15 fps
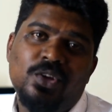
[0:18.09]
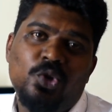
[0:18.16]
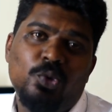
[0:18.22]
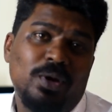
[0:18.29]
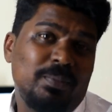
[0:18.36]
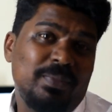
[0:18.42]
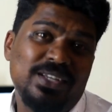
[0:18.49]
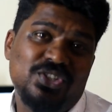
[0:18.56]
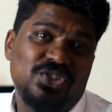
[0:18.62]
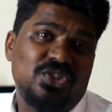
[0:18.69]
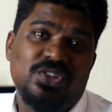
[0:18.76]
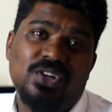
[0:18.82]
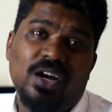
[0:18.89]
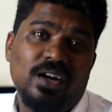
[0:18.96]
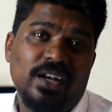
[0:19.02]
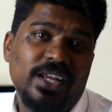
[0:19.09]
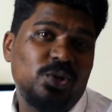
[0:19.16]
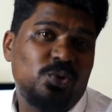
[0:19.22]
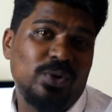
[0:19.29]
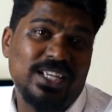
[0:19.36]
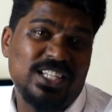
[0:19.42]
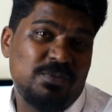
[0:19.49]
You might be
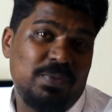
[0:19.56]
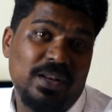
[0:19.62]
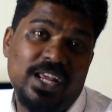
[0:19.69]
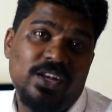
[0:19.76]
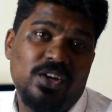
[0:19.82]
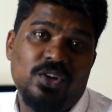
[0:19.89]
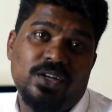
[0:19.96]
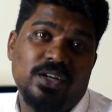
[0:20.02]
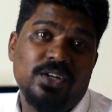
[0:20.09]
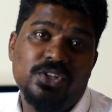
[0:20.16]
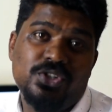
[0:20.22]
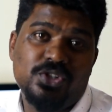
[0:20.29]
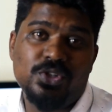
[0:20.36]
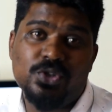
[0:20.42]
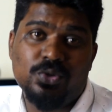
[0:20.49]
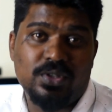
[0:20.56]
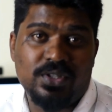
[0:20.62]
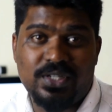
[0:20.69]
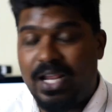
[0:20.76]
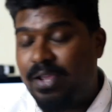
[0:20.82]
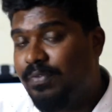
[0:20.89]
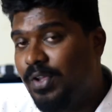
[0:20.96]
struggling to explain your condition to the
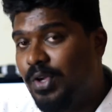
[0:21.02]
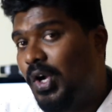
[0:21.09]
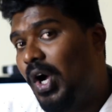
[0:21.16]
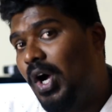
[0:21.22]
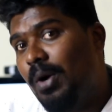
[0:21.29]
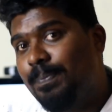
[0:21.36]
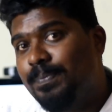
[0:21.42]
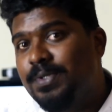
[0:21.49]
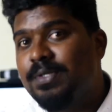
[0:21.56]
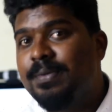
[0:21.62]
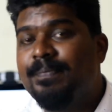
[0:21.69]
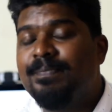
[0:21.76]
traffic cops,